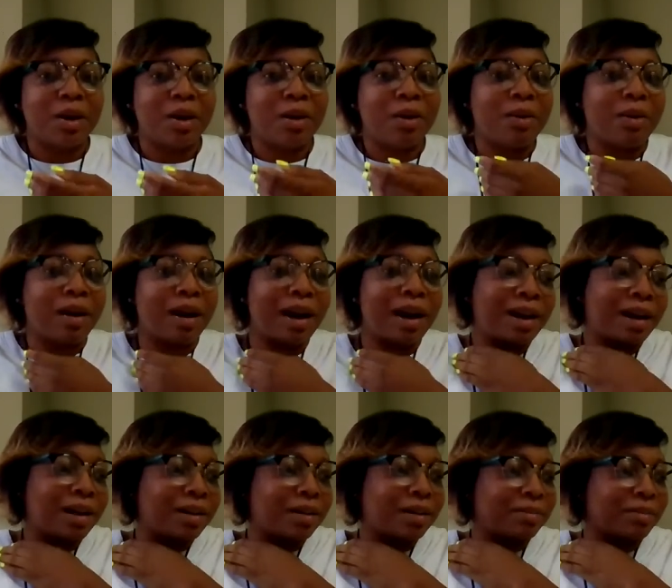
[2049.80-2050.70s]
So
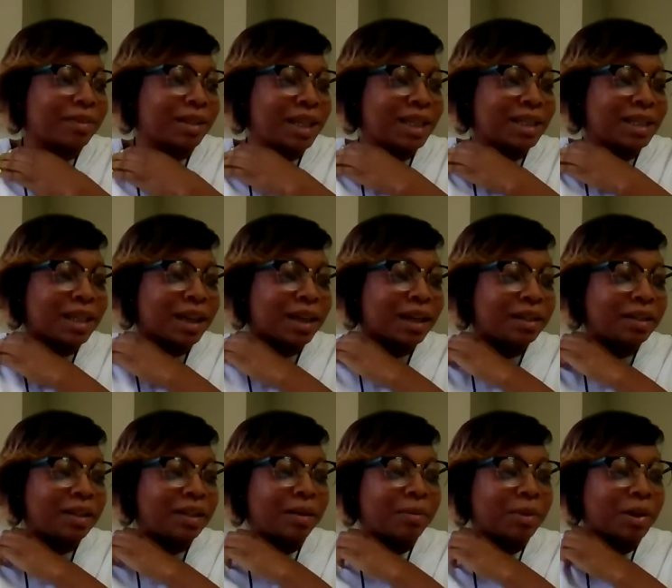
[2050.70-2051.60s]
it's like a
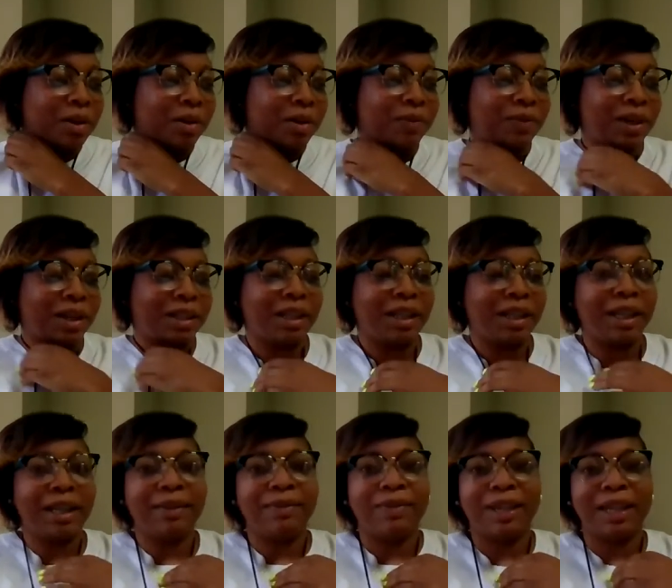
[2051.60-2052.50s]
domino effect, and
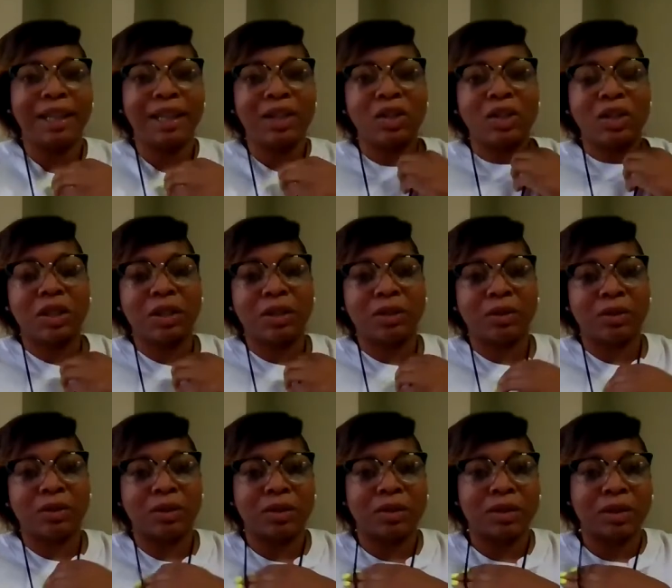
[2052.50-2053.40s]
even in
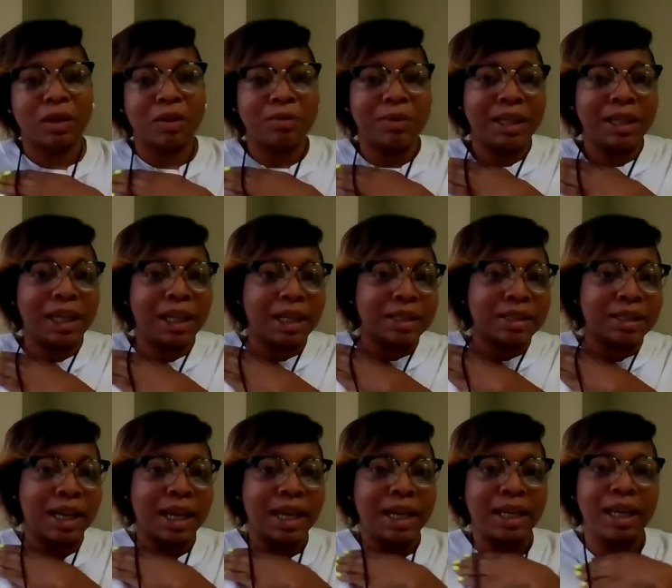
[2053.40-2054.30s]
shelters. So we
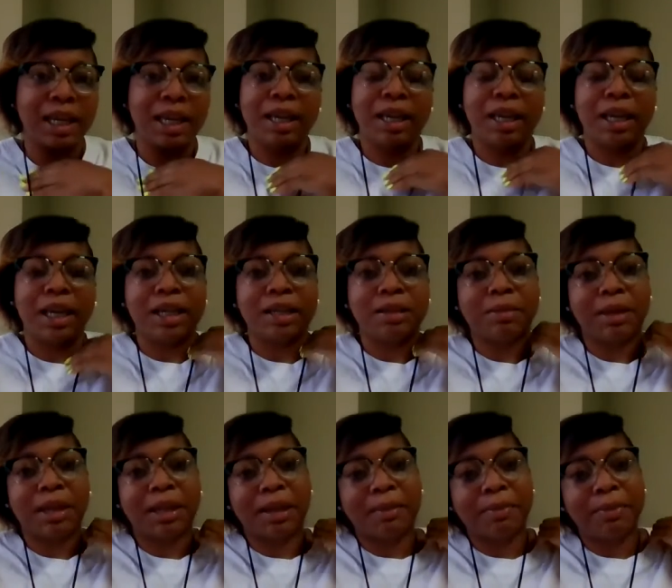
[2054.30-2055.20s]
can't take as
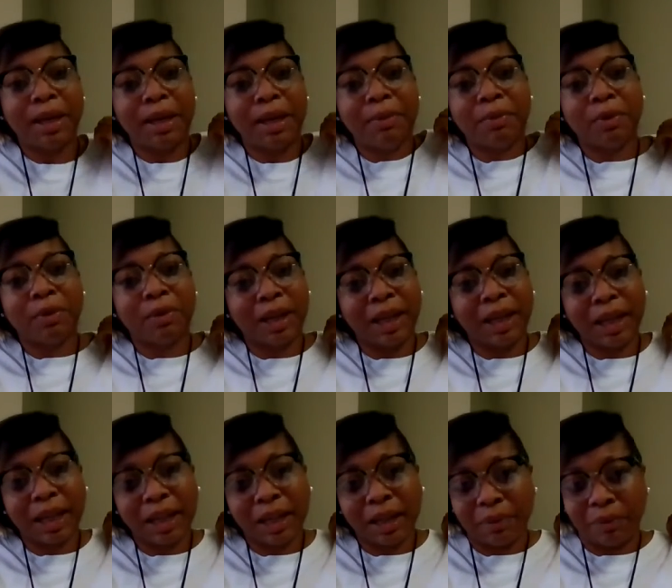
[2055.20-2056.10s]
many people
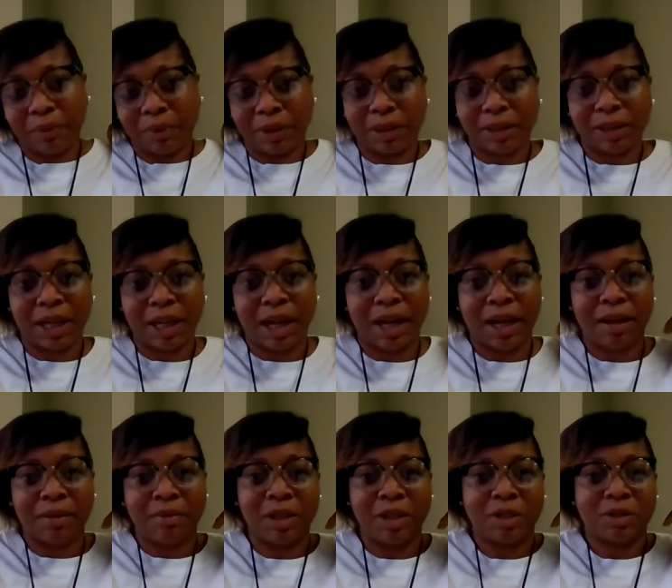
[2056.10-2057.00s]
in at one
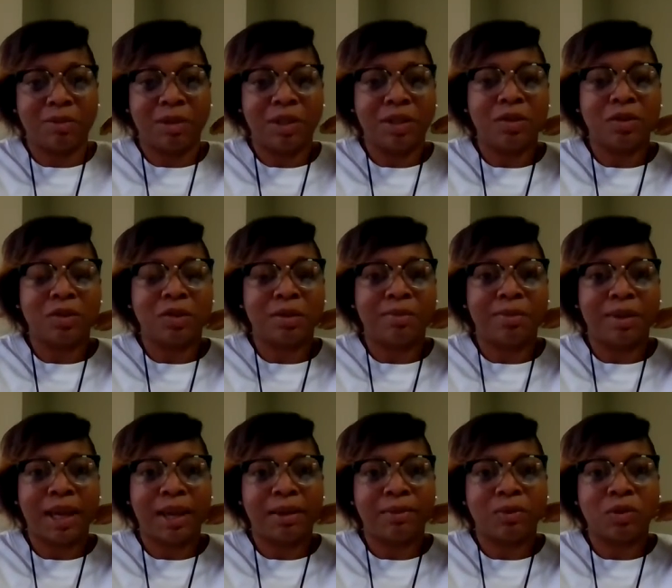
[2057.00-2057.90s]
time as we used to
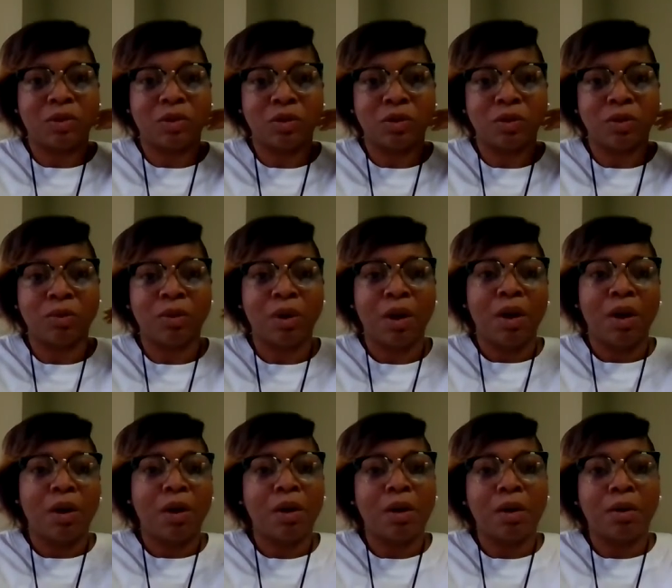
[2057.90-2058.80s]
be able to.
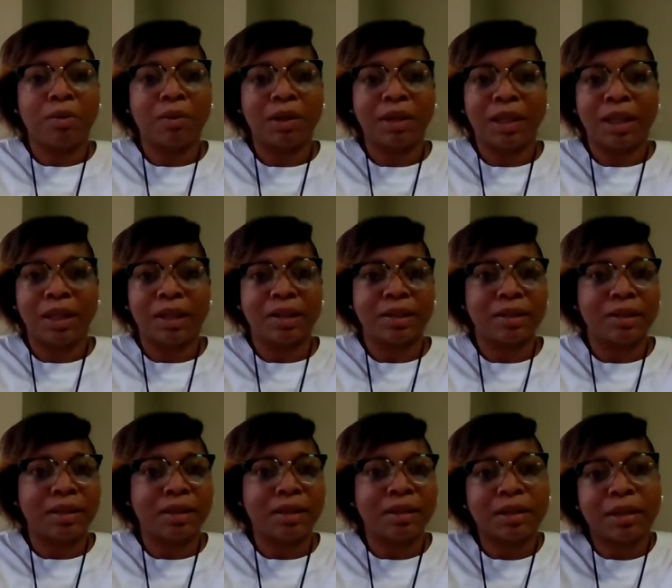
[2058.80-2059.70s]
Or when
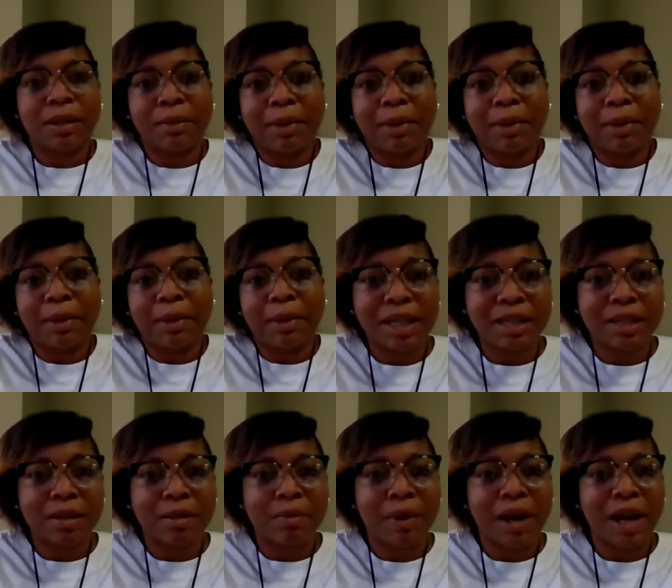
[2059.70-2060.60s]
there's somebody
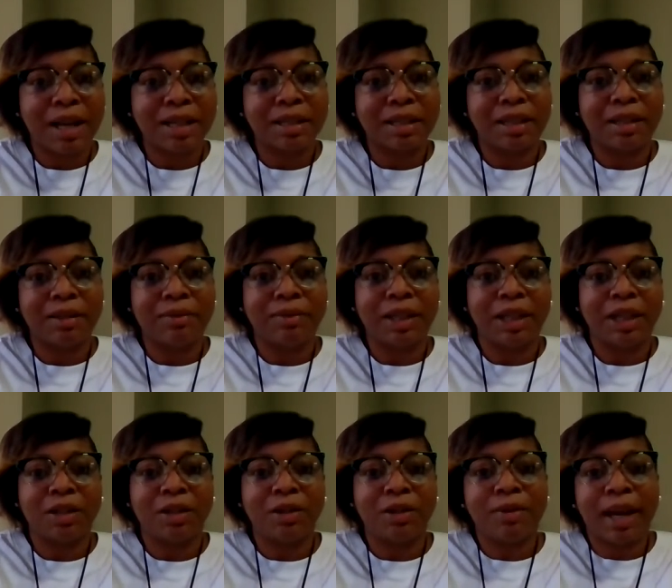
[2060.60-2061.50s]
testing positive,
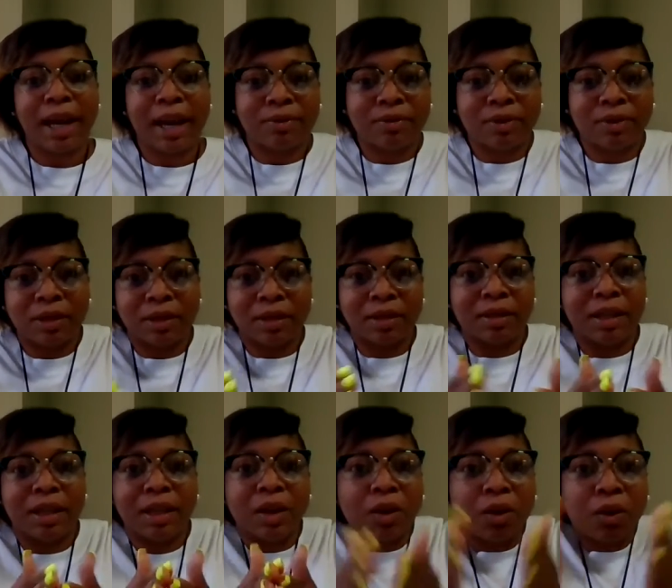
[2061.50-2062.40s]
then you have to
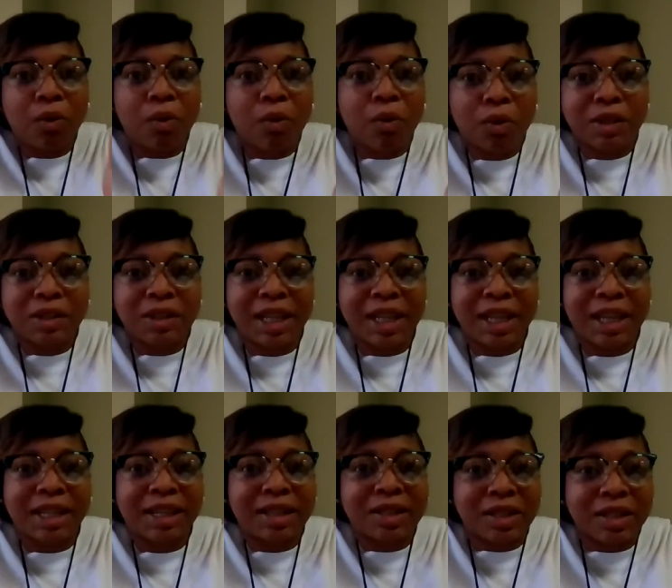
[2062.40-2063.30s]

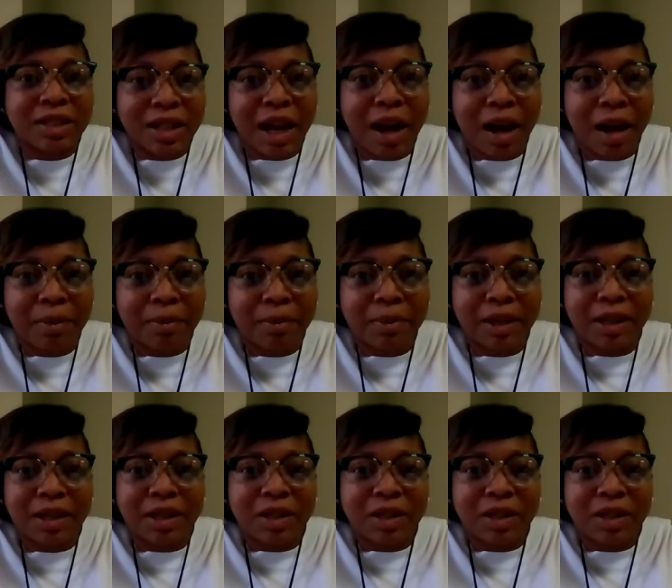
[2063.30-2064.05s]
quarantine and stop.